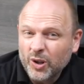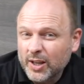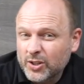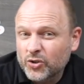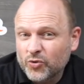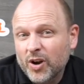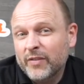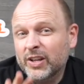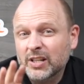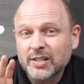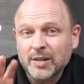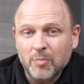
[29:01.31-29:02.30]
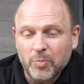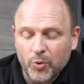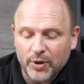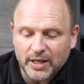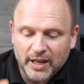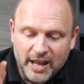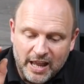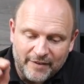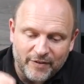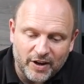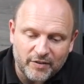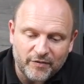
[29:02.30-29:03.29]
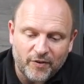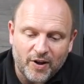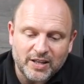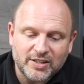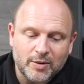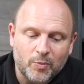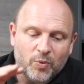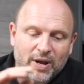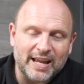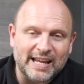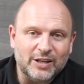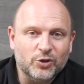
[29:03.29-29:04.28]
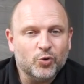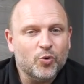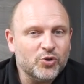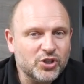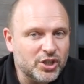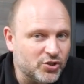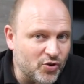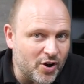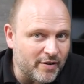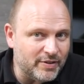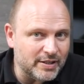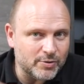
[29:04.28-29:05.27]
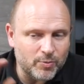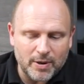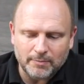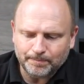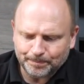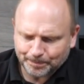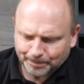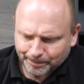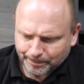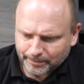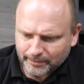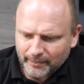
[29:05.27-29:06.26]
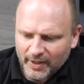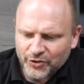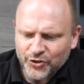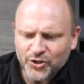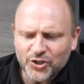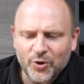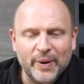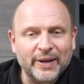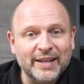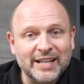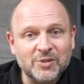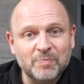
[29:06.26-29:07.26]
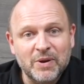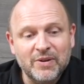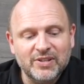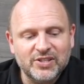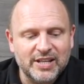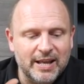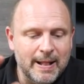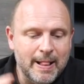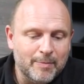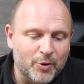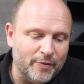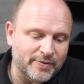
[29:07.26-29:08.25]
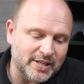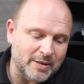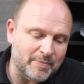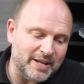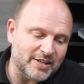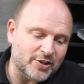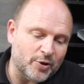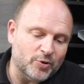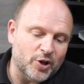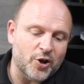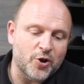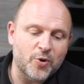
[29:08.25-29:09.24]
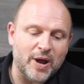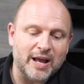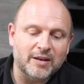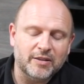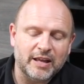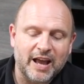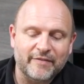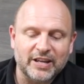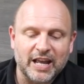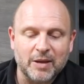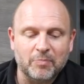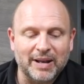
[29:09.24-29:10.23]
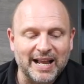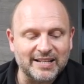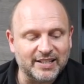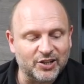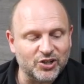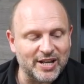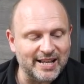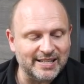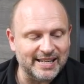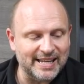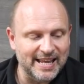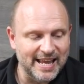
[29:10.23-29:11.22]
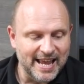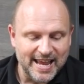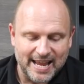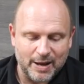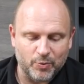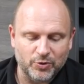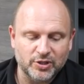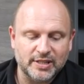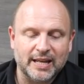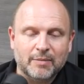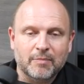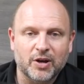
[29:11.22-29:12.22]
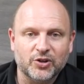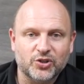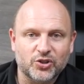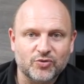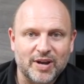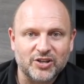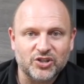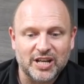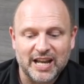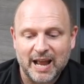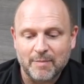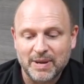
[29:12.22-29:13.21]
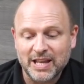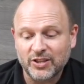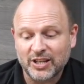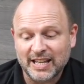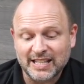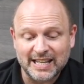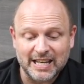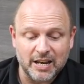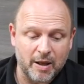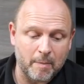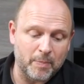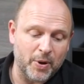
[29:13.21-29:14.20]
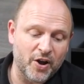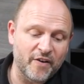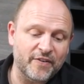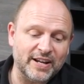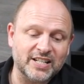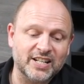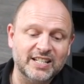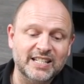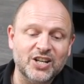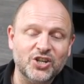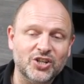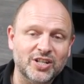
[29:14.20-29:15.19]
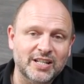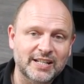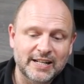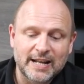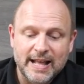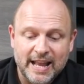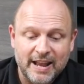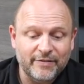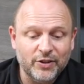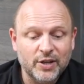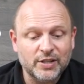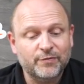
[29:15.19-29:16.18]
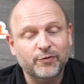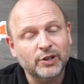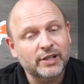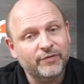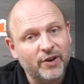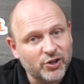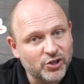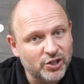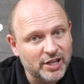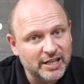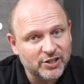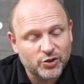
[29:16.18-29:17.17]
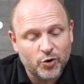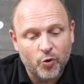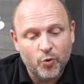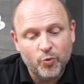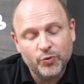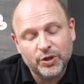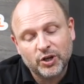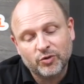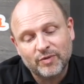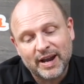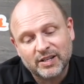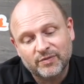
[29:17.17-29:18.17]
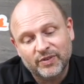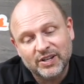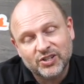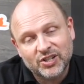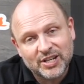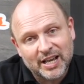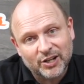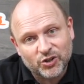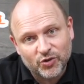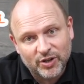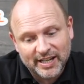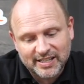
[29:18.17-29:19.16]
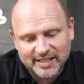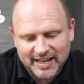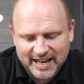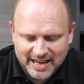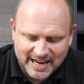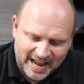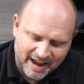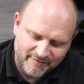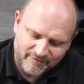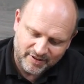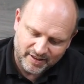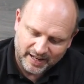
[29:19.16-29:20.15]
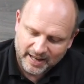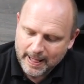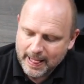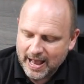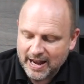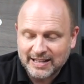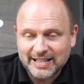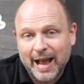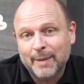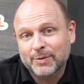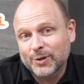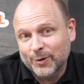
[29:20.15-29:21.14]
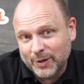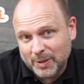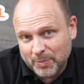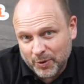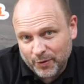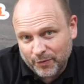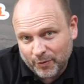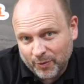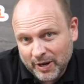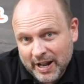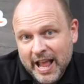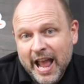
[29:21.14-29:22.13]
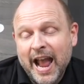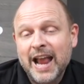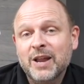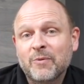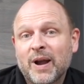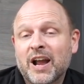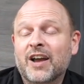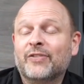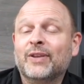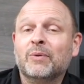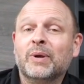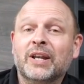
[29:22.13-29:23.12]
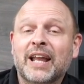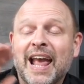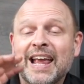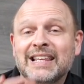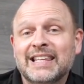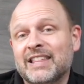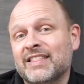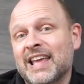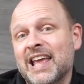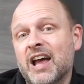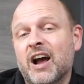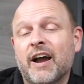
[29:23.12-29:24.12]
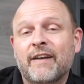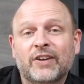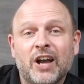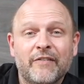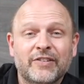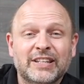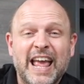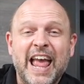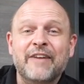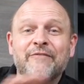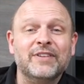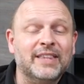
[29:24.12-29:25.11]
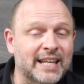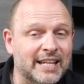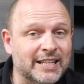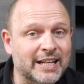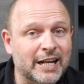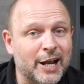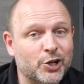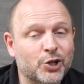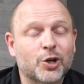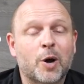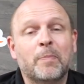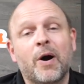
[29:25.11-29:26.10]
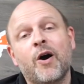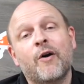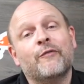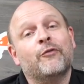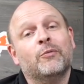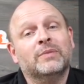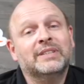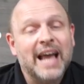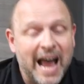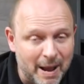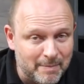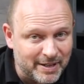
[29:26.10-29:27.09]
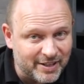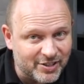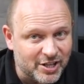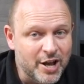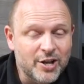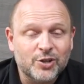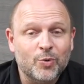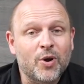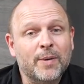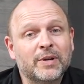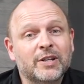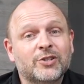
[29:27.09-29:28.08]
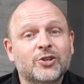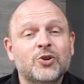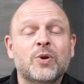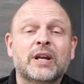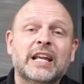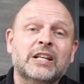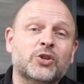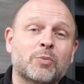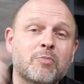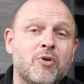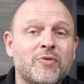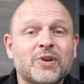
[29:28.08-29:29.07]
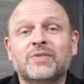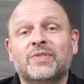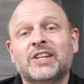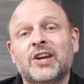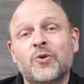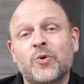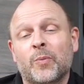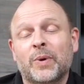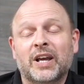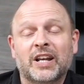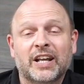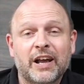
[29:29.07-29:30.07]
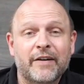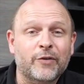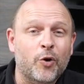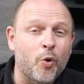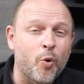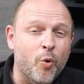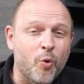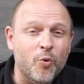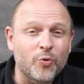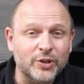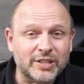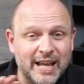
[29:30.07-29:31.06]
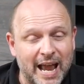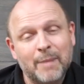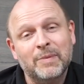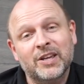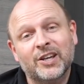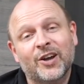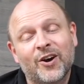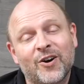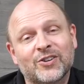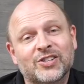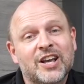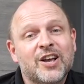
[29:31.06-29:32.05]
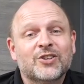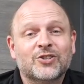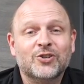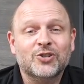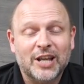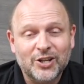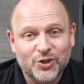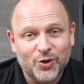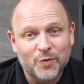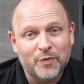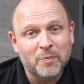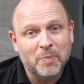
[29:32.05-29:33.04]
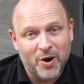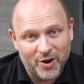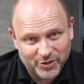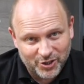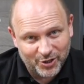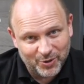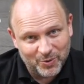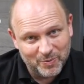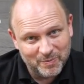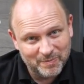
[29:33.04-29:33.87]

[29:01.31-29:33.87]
like to drive it at some point if I can find somewhere indoors to drive this one, just so I can experience it, but obviously being so low and having a plastic chassis, it wouldn't take much to scratch it, and being that it's in perfect condition, even though it's fully functioning, it's got all the correct vintage electronics in it and everything, and it's absolutely beautiful. Anyway, I think we're going to end it there. I've covered everything in the collection apart from Tamiya's. So what I'm going to do in tomorrow's video, we're going to cover all the Tamiya cars, so stay tuned for part two.